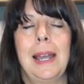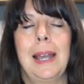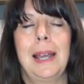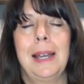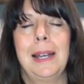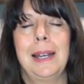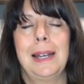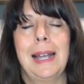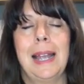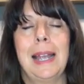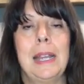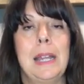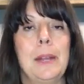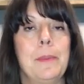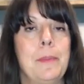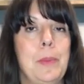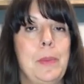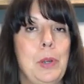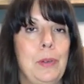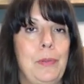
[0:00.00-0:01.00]
And
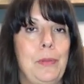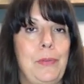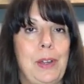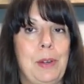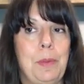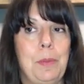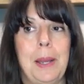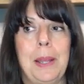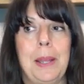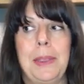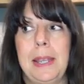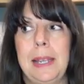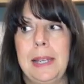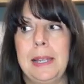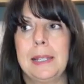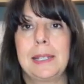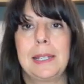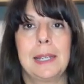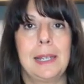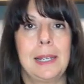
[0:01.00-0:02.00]
a movie where
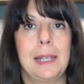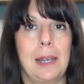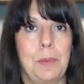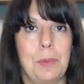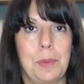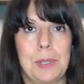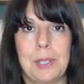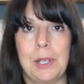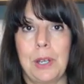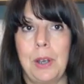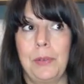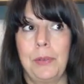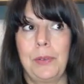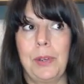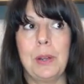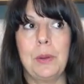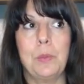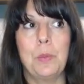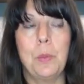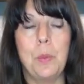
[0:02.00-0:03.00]
things can get resolved
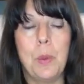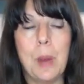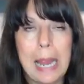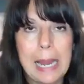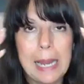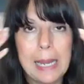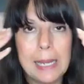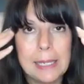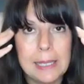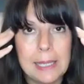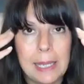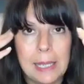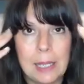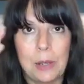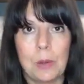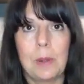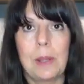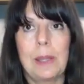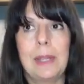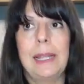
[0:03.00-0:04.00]
in ways that
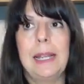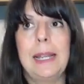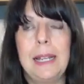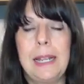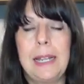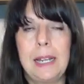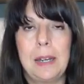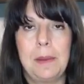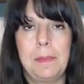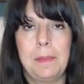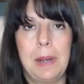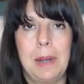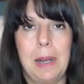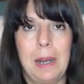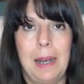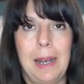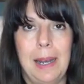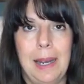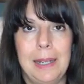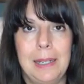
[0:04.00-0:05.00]
your linear
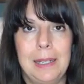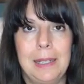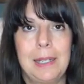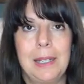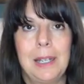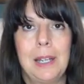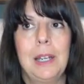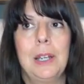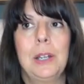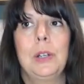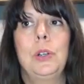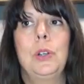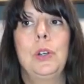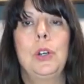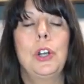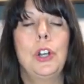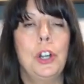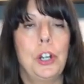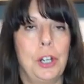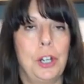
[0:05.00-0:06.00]
mind
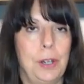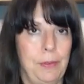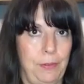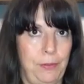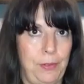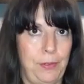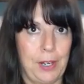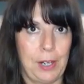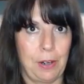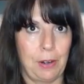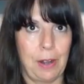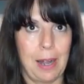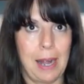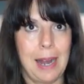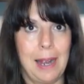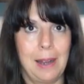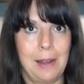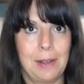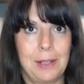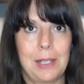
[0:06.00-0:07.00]
couldn't figure
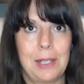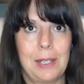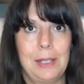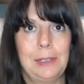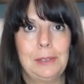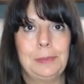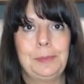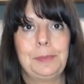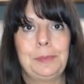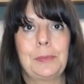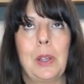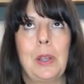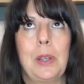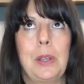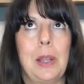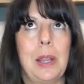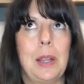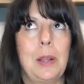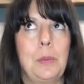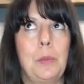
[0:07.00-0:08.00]
out,
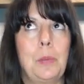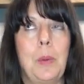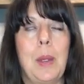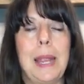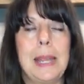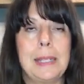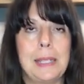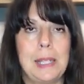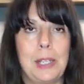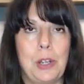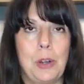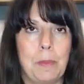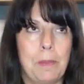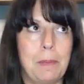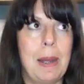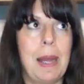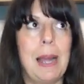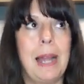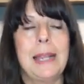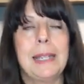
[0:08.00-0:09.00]
and ways that your
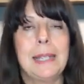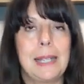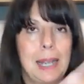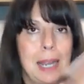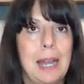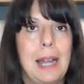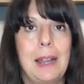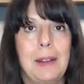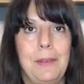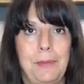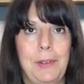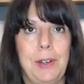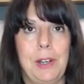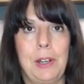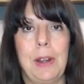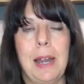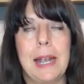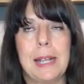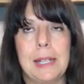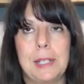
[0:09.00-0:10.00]
mind can't
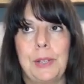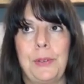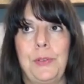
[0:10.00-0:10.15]
figure out.